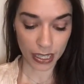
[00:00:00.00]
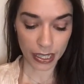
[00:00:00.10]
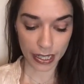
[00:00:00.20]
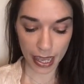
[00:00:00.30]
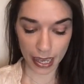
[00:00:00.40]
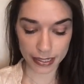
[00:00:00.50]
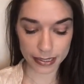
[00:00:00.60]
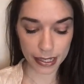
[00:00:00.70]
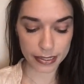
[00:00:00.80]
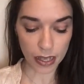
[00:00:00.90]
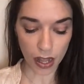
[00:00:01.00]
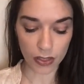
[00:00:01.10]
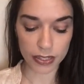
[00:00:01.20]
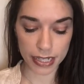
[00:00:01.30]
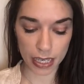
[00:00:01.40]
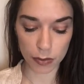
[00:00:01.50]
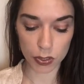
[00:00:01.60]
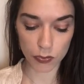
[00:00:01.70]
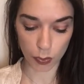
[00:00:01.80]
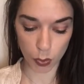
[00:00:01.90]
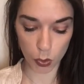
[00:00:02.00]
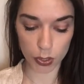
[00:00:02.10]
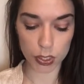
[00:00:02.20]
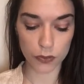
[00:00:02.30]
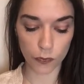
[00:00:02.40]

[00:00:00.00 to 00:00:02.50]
In Access, all the tables, reports,